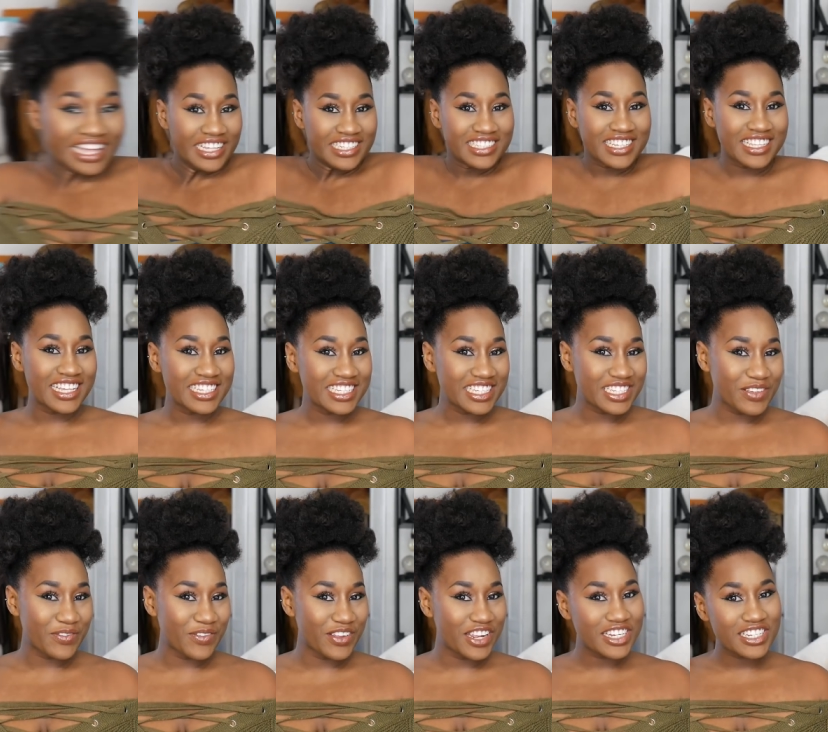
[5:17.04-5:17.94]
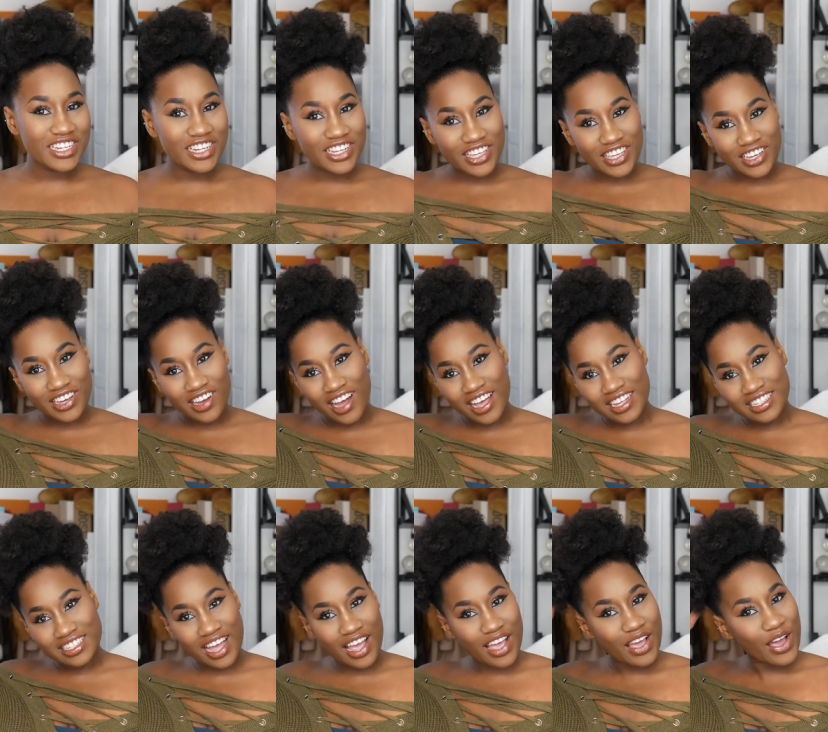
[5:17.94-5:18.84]
so this is the finished look you
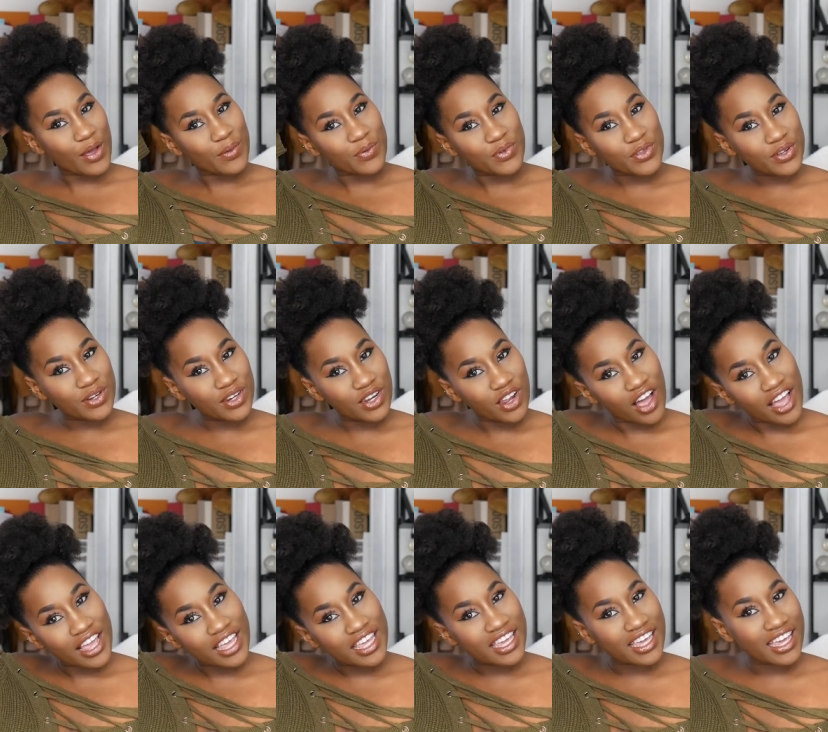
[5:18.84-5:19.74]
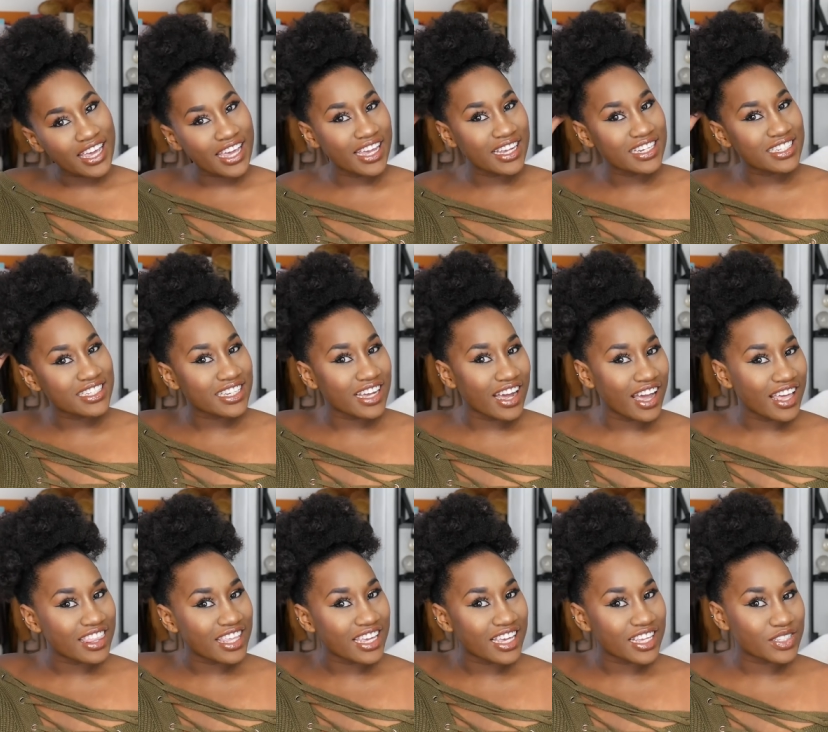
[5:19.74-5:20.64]
guys I hope you like it
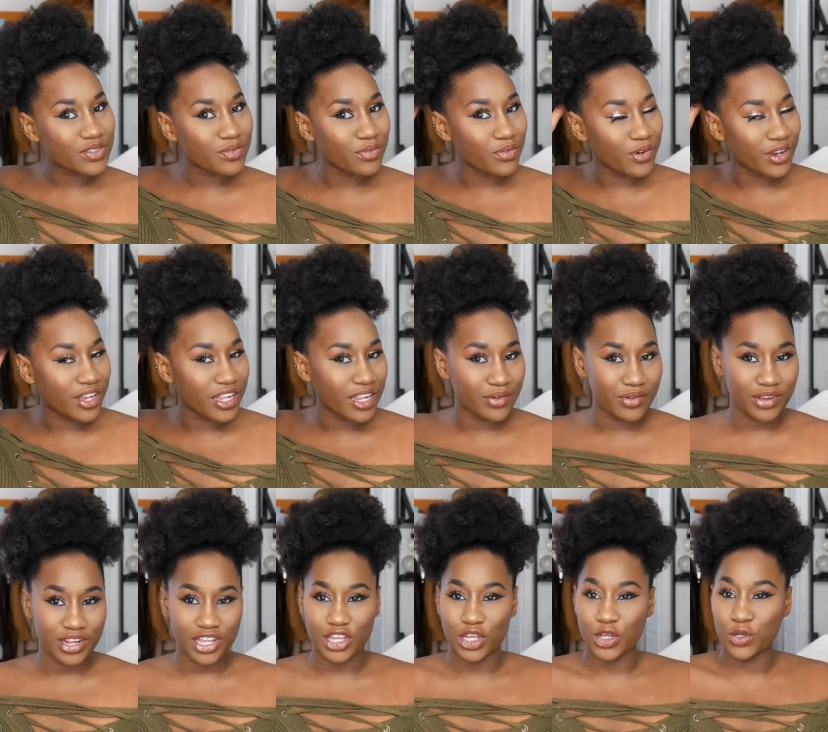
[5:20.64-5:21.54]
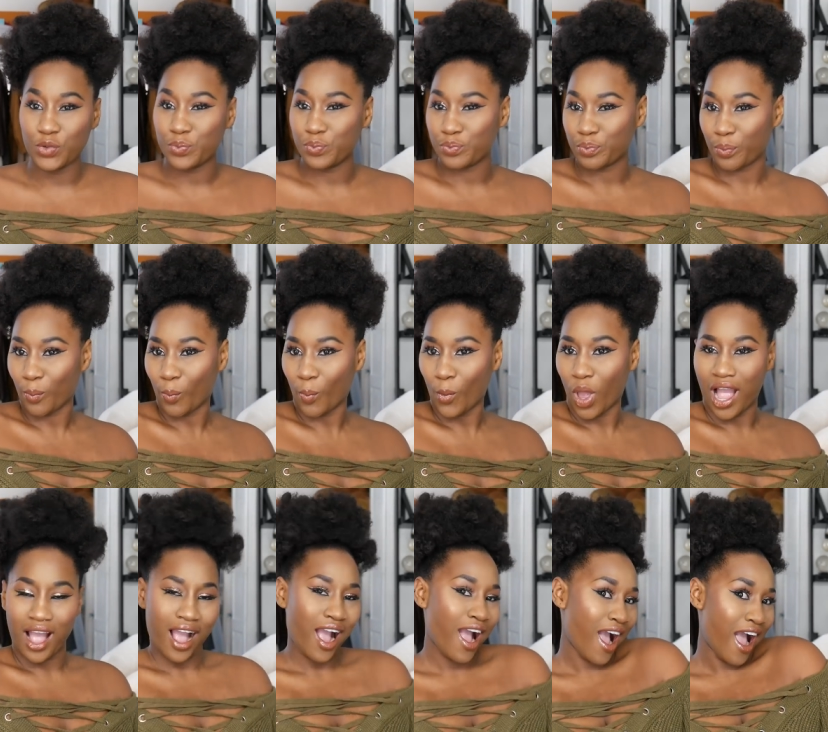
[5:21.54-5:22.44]
I think it's really really cute
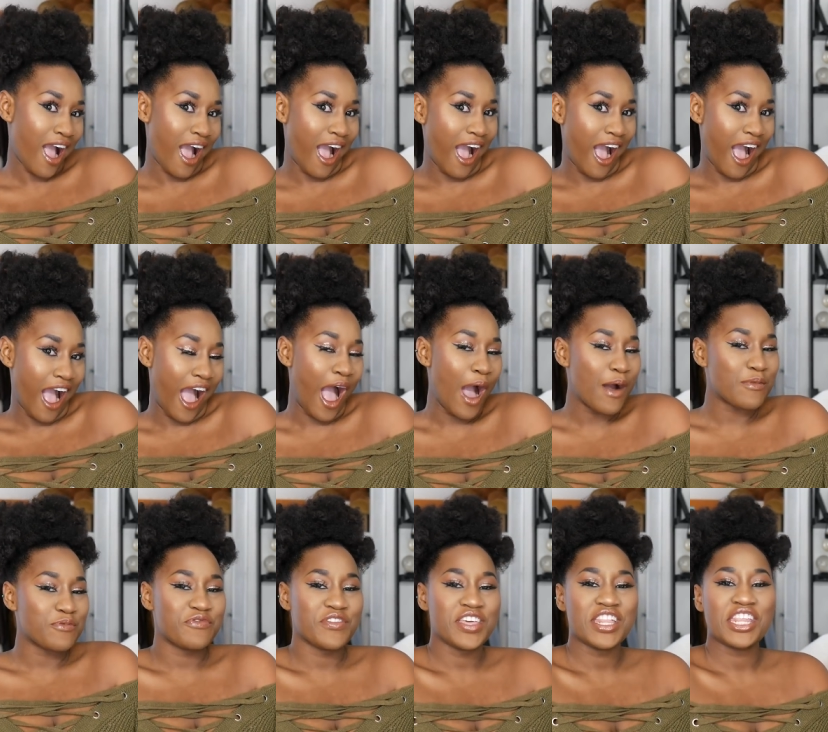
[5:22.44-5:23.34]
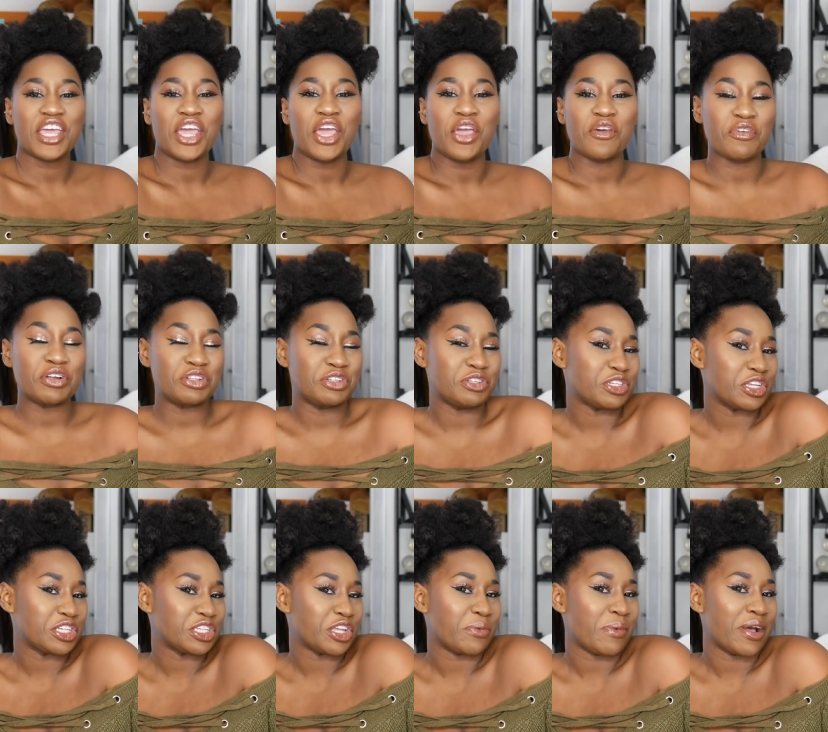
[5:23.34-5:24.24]
I'm feeling it if I do
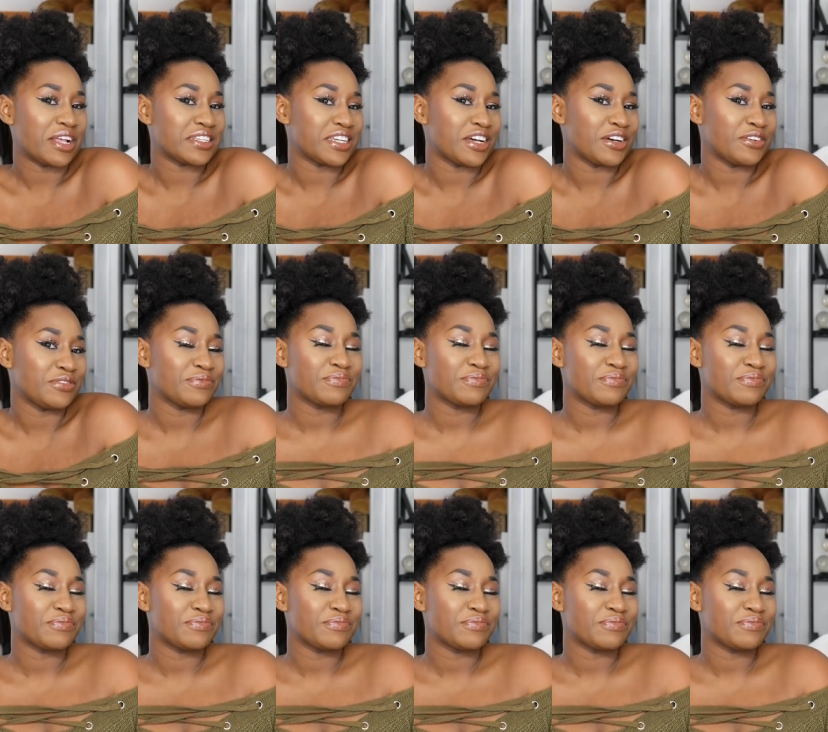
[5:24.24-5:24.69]
say so myself.